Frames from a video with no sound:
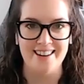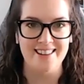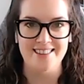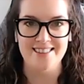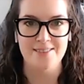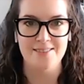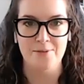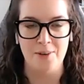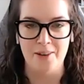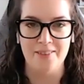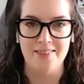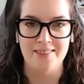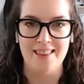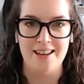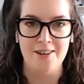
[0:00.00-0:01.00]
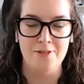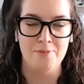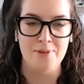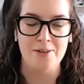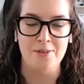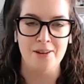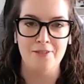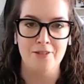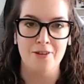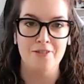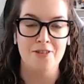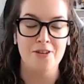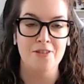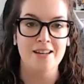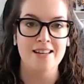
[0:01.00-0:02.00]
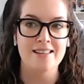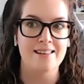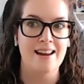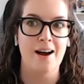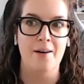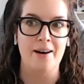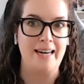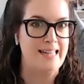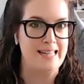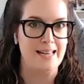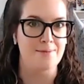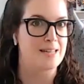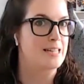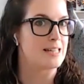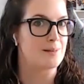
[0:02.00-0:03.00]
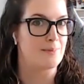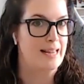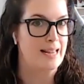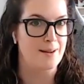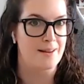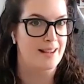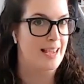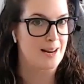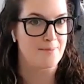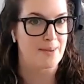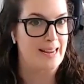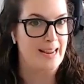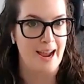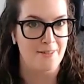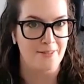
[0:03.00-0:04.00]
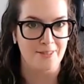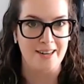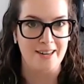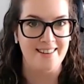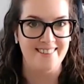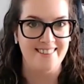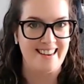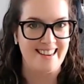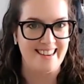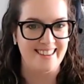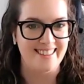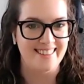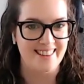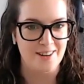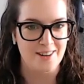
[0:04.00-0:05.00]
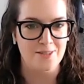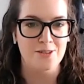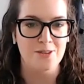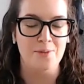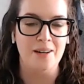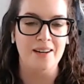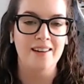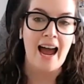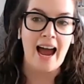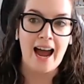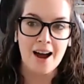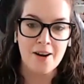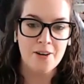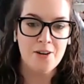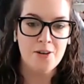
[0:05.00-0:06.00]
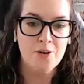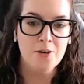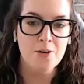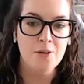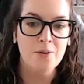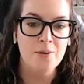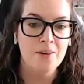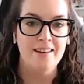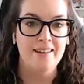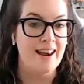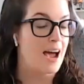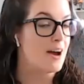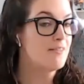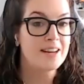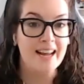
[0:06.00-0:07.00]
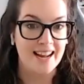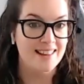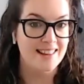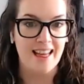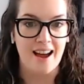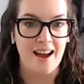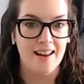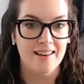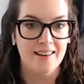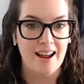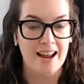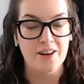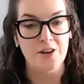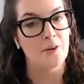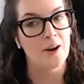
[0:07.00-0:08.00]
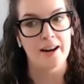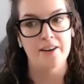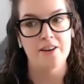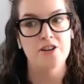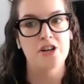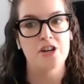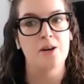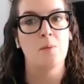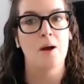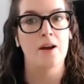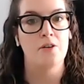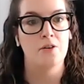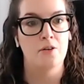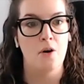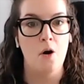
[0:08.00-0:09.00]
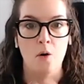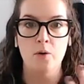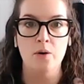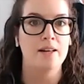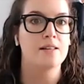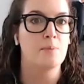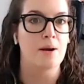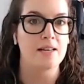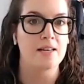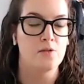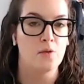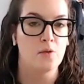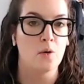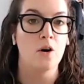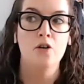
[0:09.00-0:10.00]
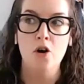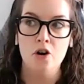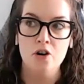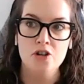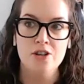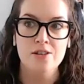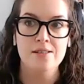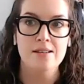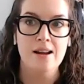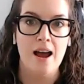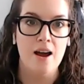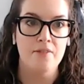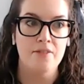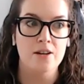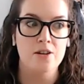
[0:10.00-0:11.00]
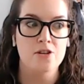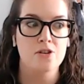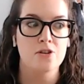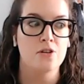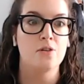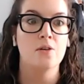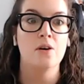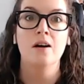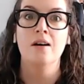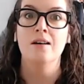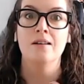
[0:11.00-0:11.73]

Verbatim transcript: it's one that you've been doing for a few years now, and it seems to just be getting bigger every year that you do it. How do you navigate that and your energy when you're holding space for not just having to